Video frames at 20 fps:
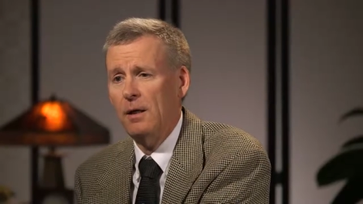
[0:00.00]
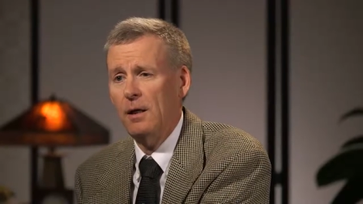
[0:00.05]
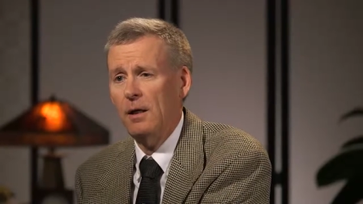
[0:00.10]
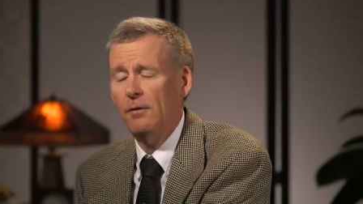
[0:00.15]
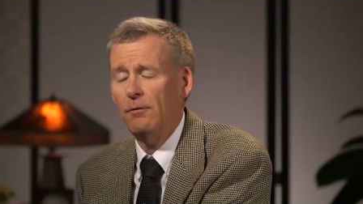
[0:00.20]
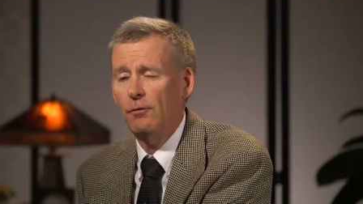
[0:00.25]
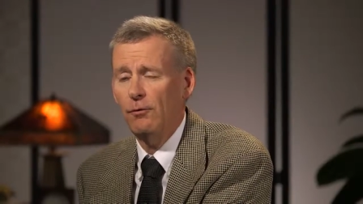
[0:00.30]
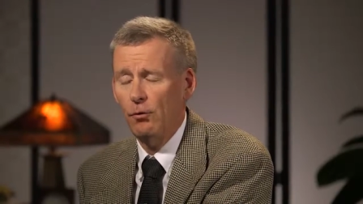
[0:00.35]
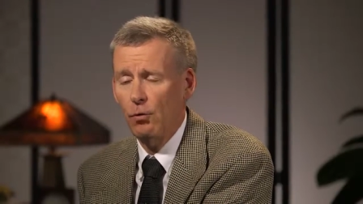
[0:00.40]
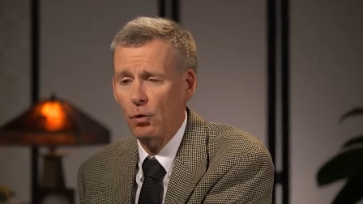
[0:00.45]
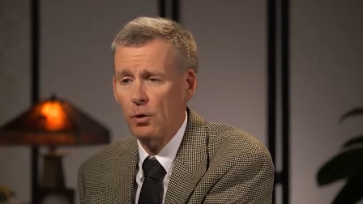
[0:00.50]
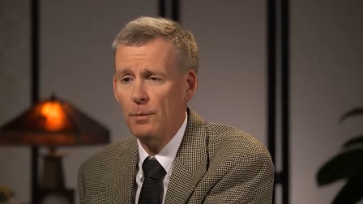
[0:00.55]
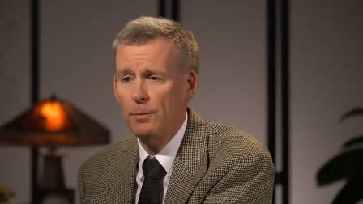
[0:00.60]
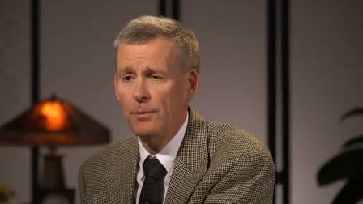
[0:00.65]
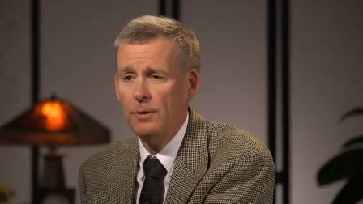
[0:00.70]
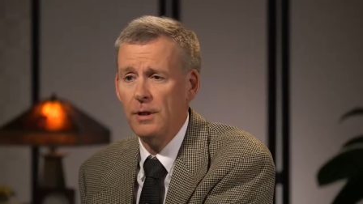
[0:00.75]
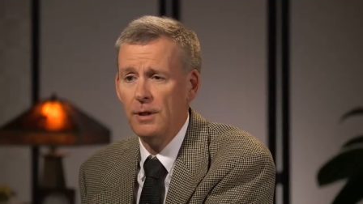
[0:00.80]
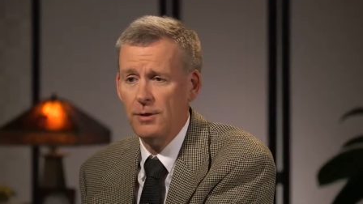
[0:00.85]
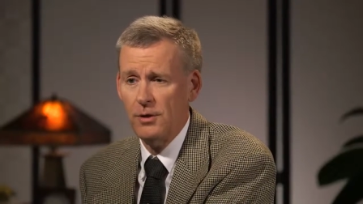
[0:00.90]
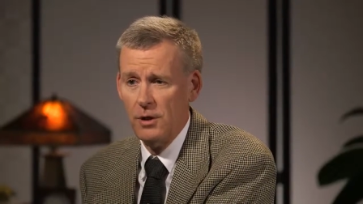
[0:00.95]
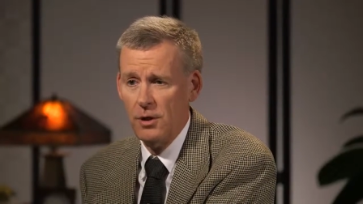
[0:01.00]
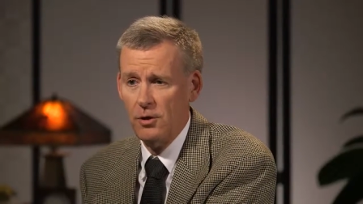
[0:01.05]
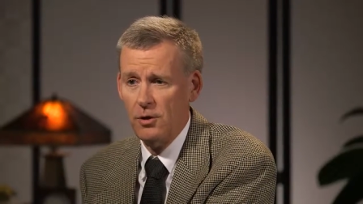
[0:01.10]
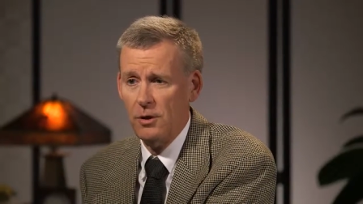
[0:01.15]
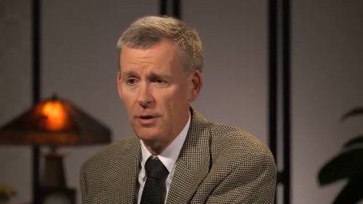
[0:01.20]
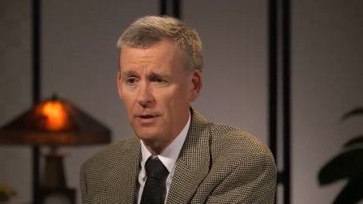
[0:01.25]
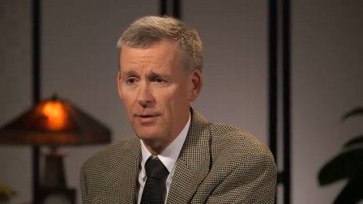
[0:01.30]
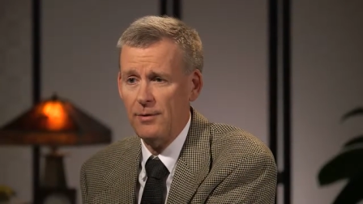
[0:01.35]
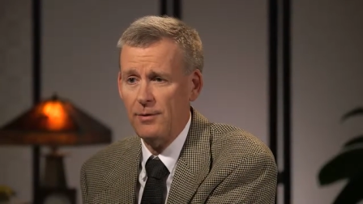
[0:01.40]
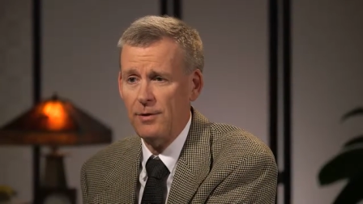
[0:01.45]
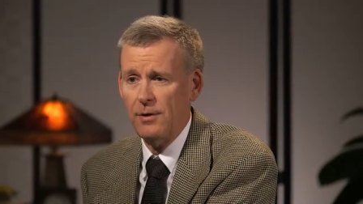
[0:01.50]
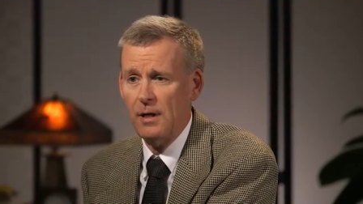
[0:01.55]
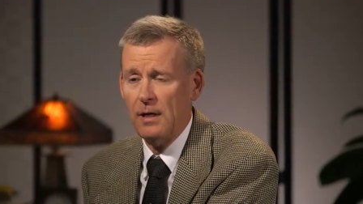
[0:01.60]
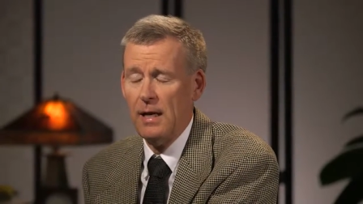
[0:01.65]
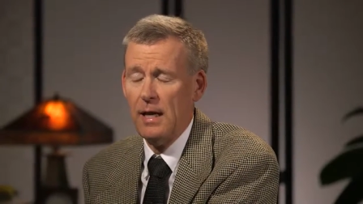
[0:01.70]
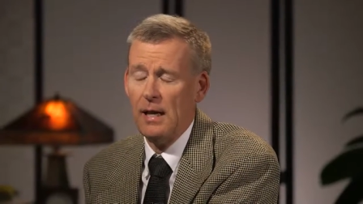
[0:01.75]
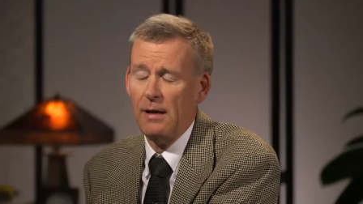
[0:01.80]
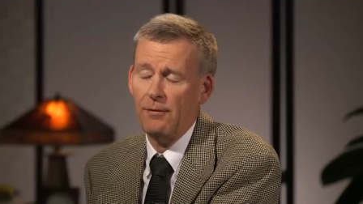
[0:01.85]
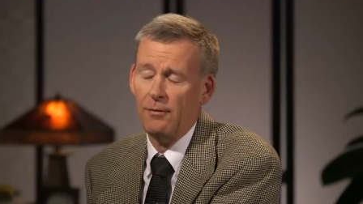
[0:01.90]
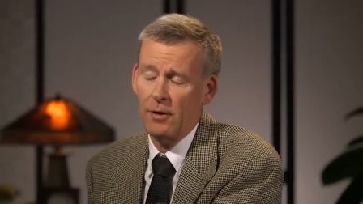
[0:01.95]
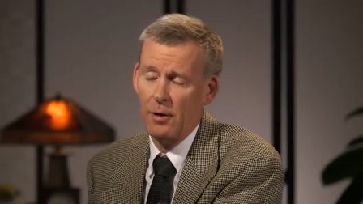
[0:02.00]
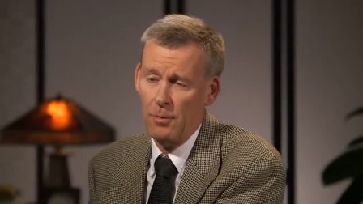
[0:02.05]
informed decisions and have